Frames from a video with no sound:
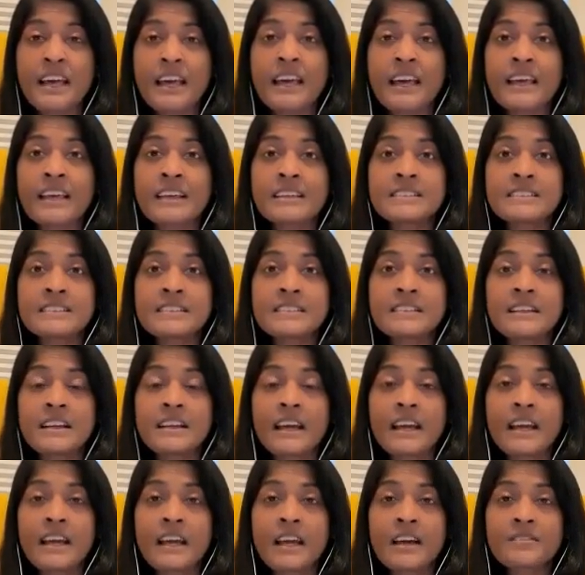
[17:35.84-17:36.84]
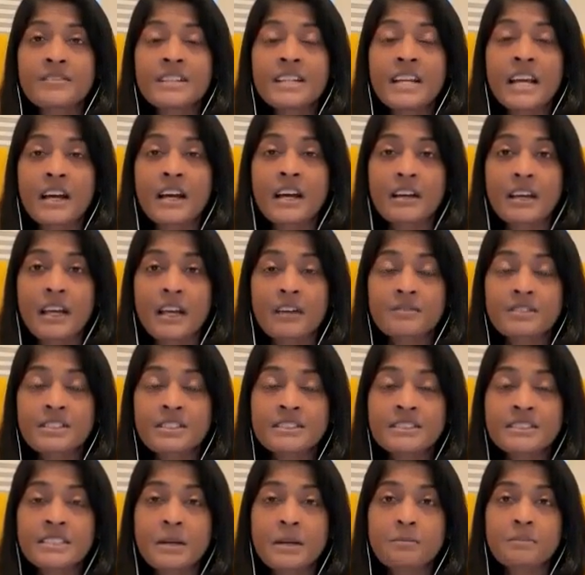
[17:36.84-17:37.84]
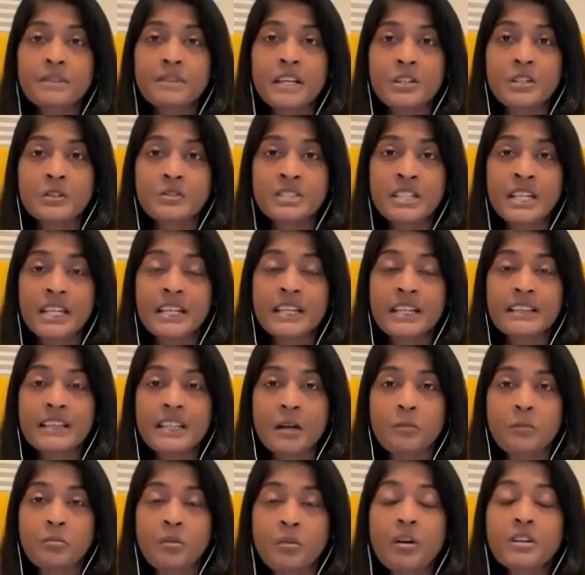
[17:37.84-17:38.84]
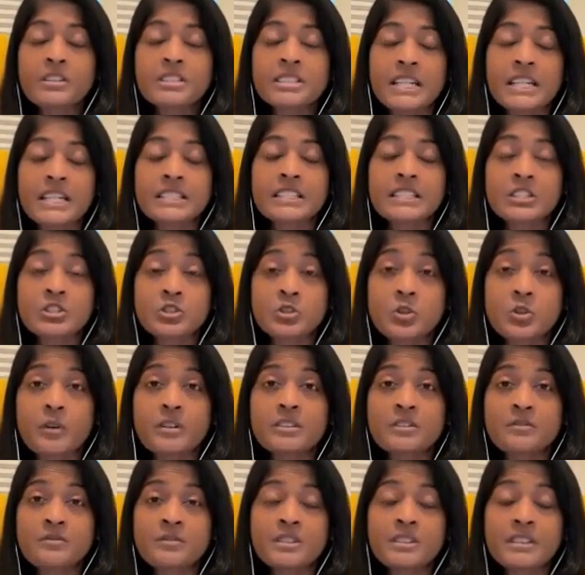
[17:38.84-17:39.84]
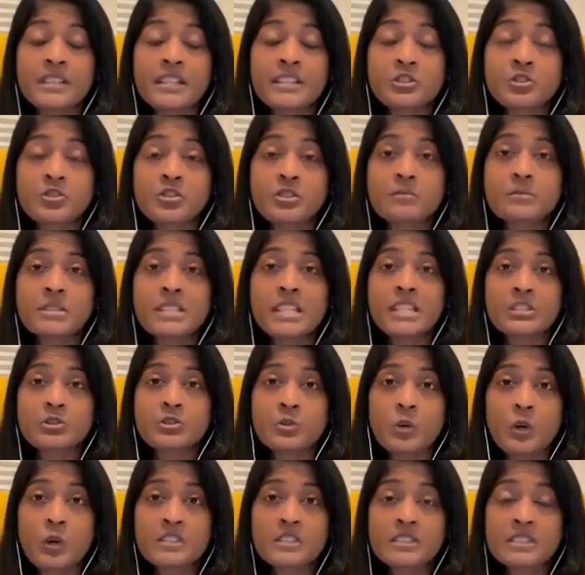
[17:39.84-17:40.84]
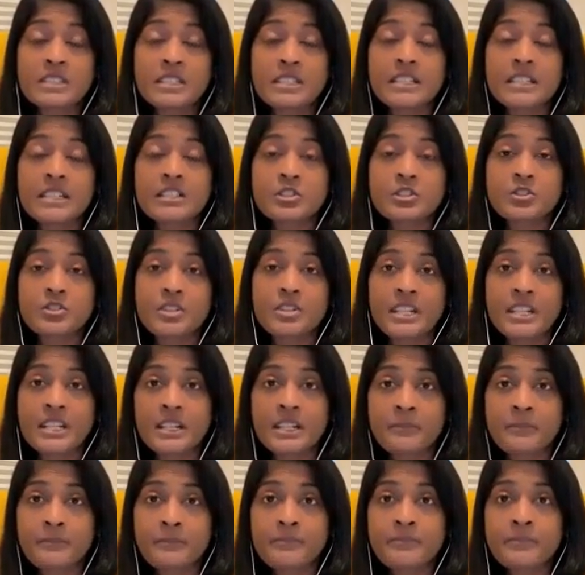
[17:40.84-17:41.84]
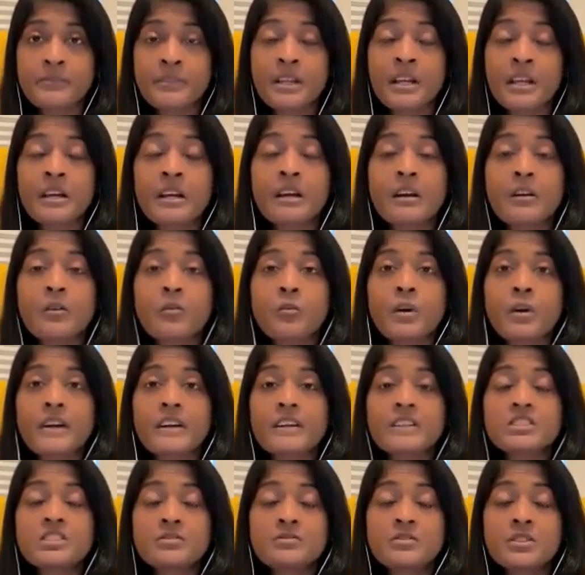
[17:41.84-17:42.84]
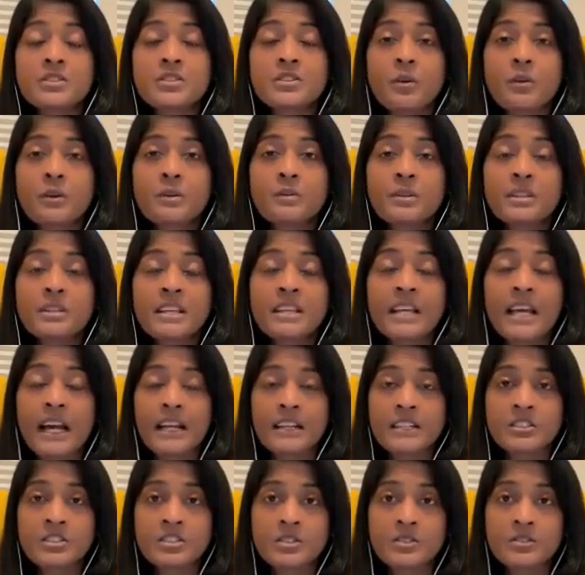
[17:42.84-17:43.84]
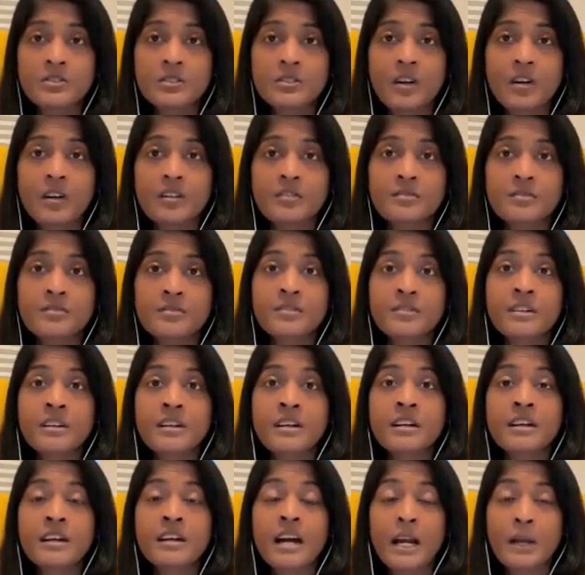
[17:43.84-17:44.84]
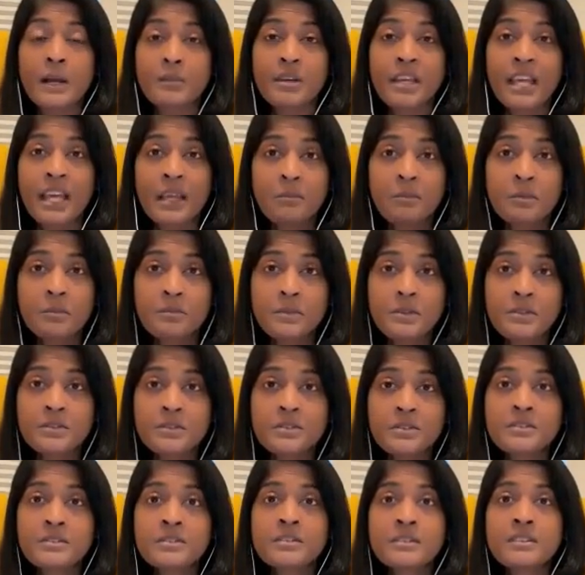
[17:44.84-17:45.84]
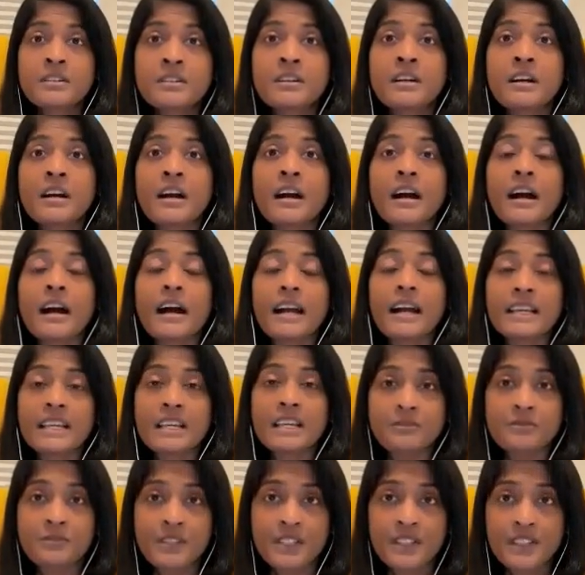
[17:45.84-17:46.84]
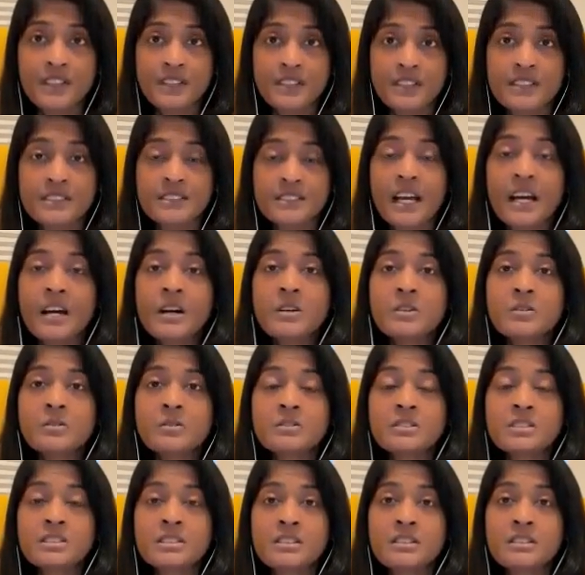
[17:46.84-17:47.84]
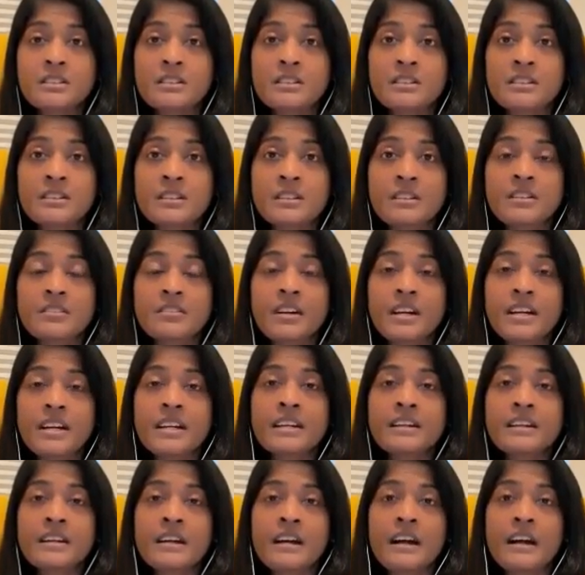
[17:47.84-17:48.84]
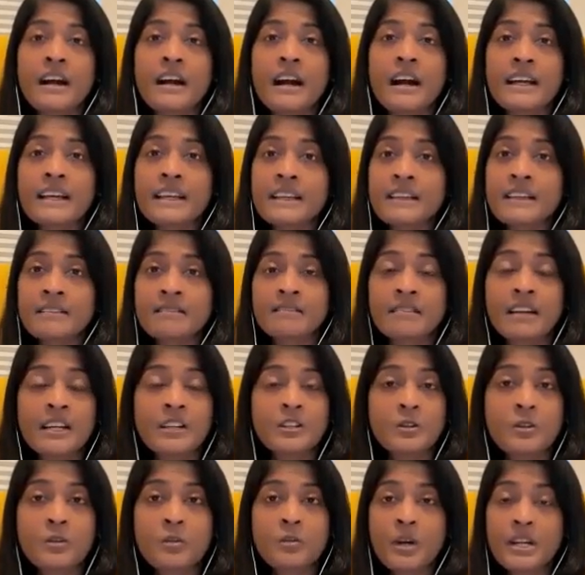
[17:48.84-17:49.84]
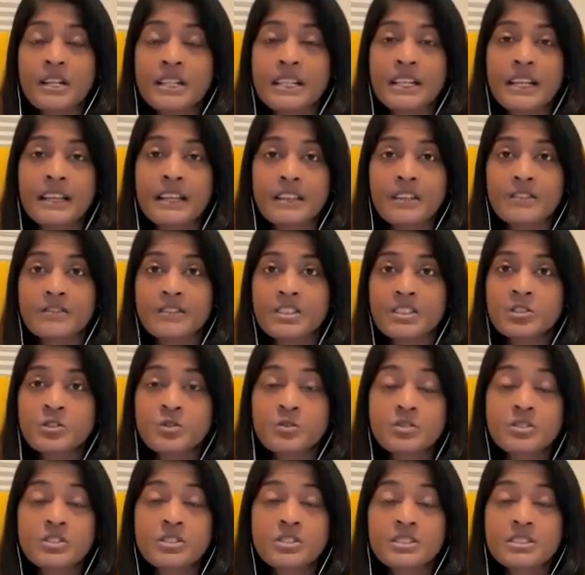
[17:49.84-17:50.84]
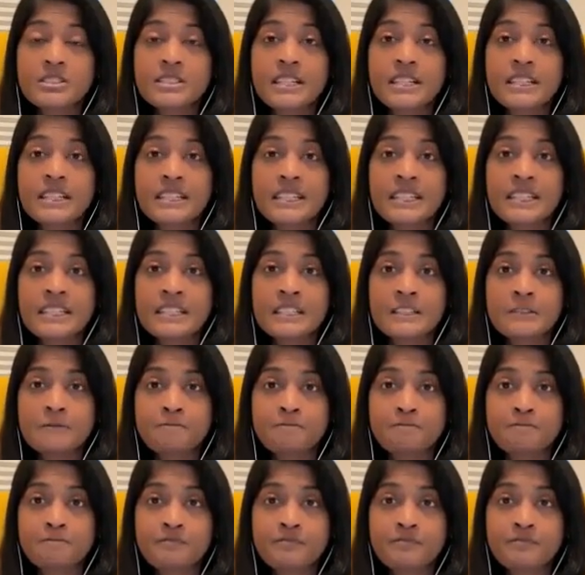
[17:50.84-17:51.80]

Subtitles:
And every step that you take in that project is going to feel extremely exhausting and draining. Whereas if you go in with the attitude of, I'm capable, I can figure this out, right? I know where to get the resources I need,